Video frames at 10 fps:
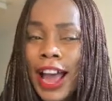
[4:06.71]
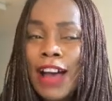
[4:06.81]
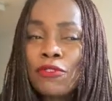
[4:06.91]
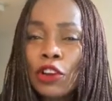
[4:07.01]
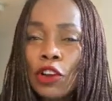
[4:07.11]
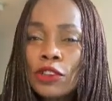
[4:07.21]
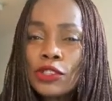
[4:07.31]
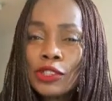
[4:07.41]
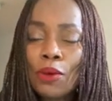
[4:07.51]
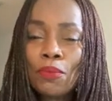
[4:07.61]
I've
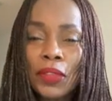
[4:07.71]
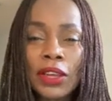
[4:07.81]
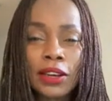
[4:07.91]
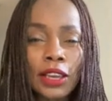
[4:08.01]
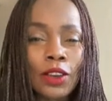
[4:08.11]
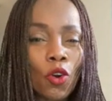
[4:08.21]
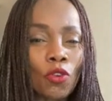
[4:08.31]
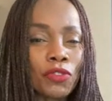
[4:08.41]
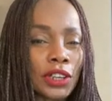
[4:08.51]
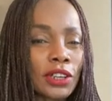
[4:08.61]
learned something in
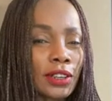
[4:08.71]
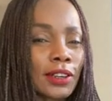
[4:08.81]
COVID